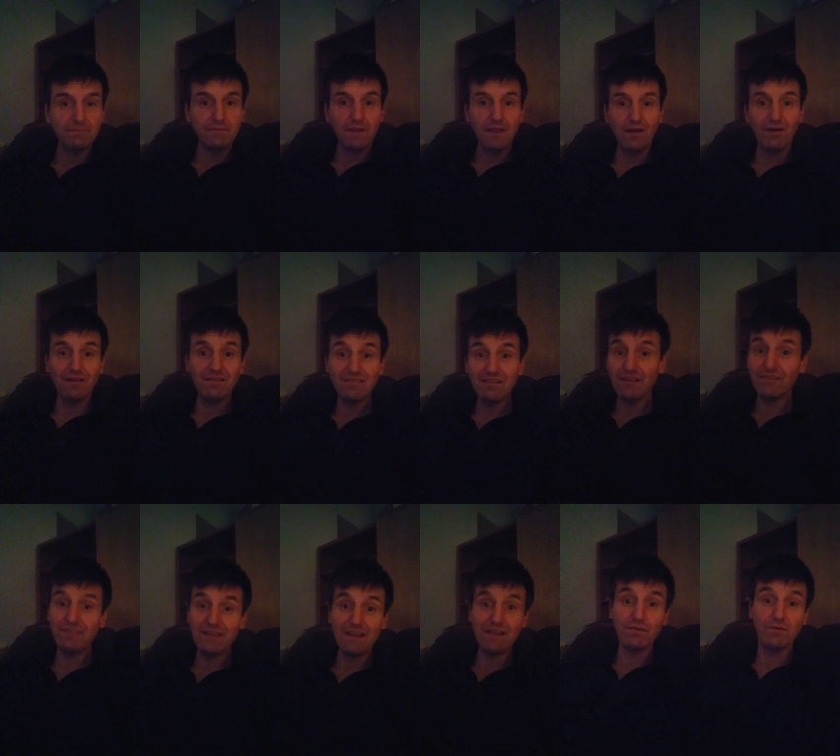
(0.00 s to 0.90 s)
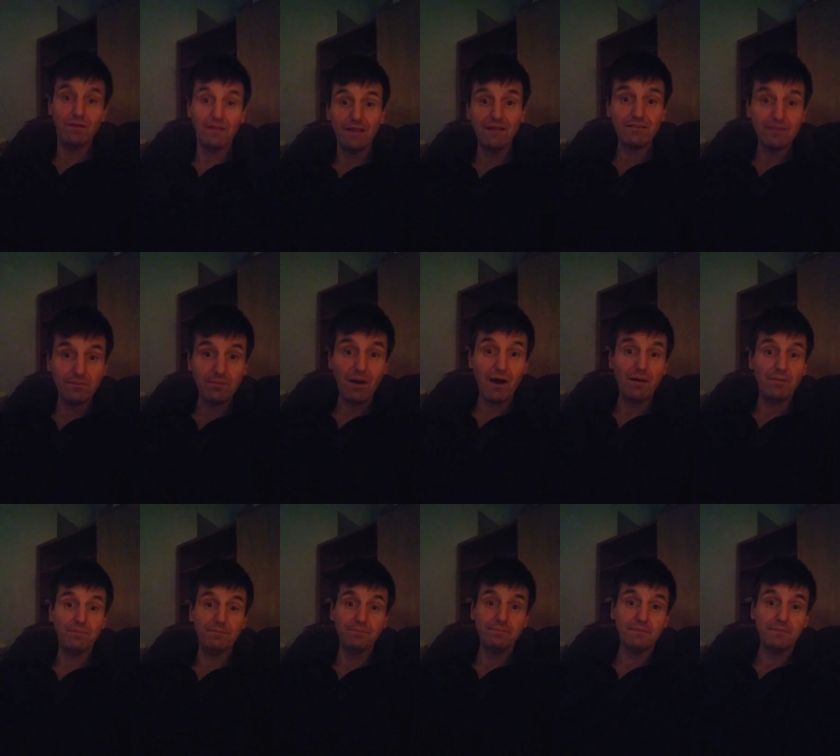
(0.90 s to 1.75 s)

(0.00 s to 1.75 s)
you know, and see if they could release a bomb